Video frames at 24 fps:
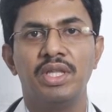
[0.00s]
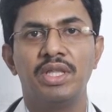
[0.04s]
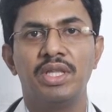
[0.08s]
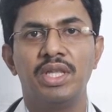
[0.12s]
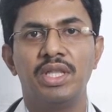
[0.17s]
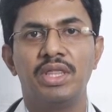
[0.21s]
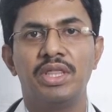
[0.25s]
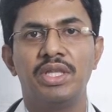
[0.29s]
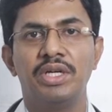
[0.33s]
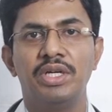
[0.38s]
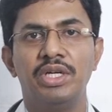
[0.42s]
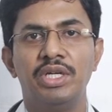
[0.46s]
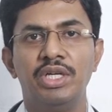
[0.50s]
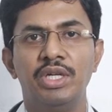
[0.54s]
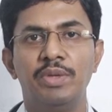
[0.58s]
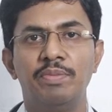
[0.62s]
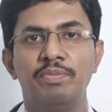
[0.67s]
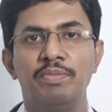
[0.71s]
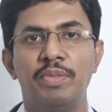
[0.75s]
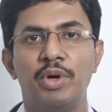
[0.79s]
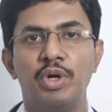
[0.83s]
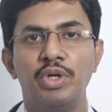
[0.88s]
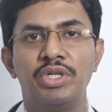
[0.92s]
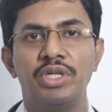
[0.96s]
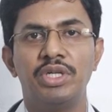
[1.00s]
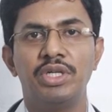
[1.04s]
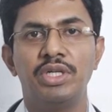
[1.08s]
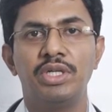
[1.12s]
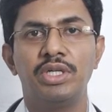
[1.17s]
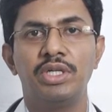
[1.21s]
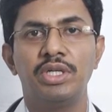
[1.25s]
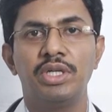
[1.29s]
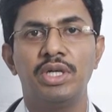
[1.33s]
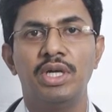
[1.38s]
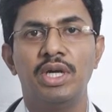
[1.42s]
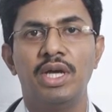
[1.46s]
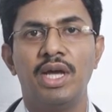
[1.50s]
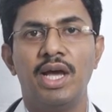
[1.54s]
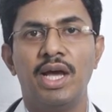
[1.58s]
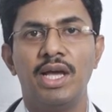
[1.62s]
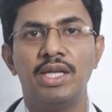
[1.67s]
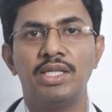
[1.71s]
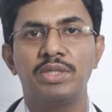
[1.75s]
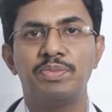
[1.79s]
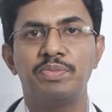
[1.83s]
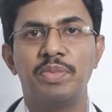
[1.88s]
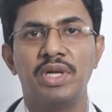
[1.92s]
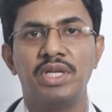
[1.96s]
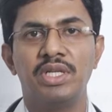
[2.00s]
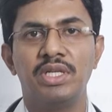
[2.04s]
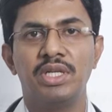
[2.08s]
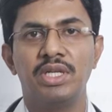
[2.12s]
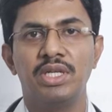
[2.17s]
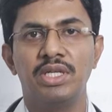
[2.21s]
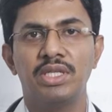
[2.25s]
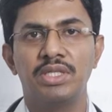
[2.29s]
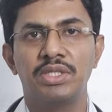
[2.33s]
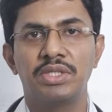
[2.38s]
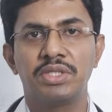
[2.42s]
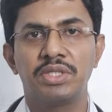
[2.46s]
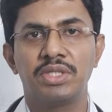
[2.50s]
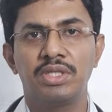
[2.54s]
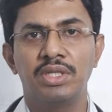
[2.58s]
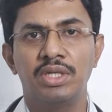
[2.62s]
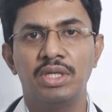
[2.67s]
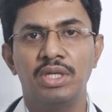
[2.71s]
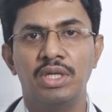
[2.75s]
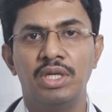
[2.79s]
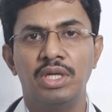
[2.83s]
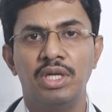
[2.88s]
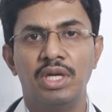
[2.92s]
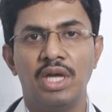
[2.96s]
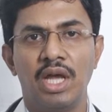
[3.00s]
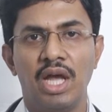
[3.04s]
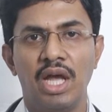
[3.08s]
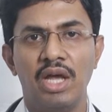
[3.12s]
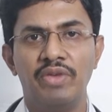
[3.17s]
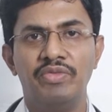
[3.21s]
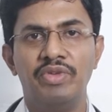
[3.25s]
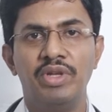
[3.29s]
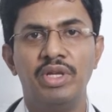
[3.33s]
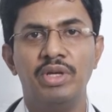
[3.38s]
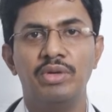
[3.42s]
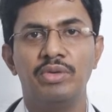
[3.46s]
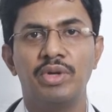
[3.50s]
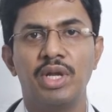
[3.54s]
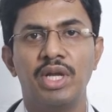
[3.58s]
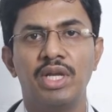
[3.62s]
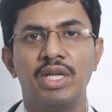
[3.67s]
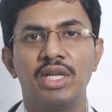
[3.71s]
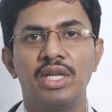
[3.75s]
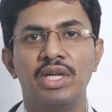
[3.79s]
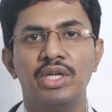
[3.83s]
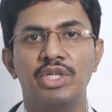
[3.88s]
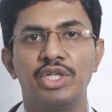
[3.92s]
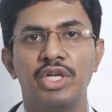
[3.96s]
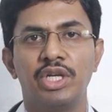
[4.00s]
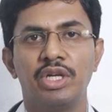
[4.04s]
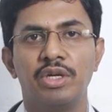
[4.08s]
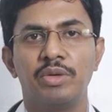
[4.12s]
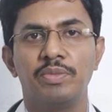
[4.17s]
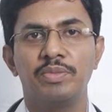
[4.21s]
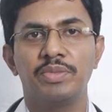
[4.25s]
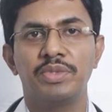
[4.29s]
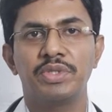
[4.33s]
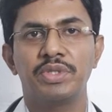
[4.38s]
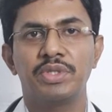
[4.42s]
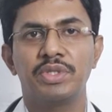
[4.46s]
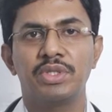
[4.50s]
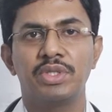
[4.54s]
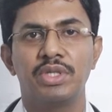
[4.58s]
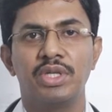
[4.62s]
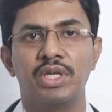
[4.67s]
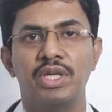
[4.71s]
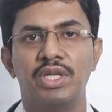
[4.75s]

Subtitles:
The third important aspect is having regular checkups.